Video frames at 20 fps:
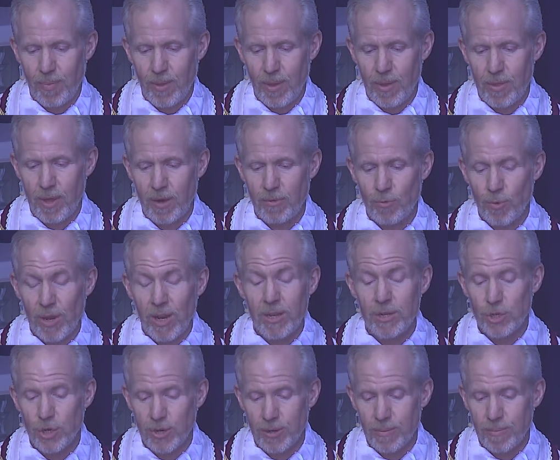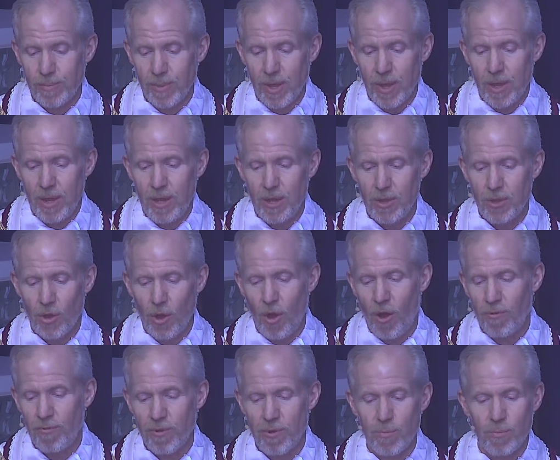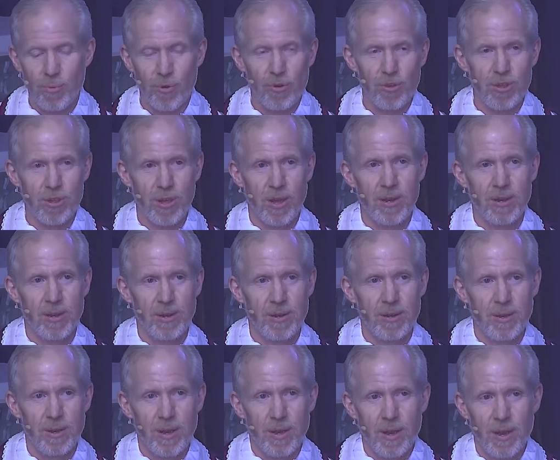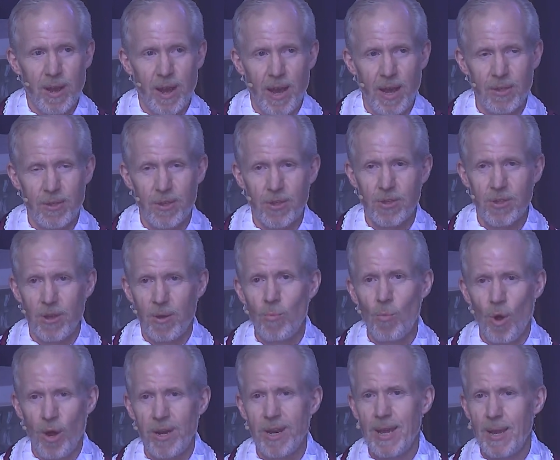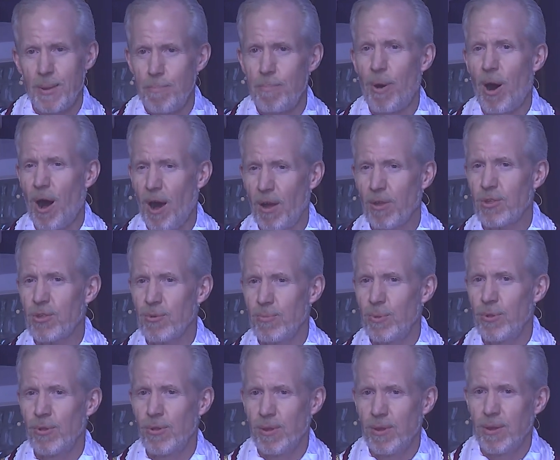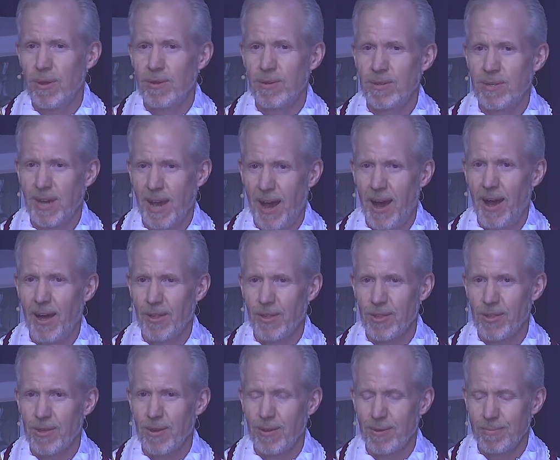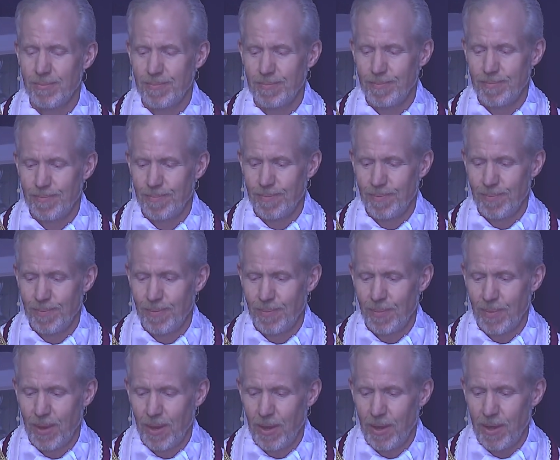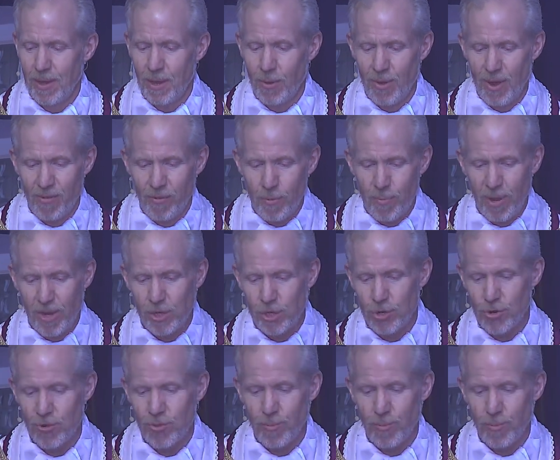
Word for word: that religion, is often presented as a somewhat impossible task. Can we have a picture of the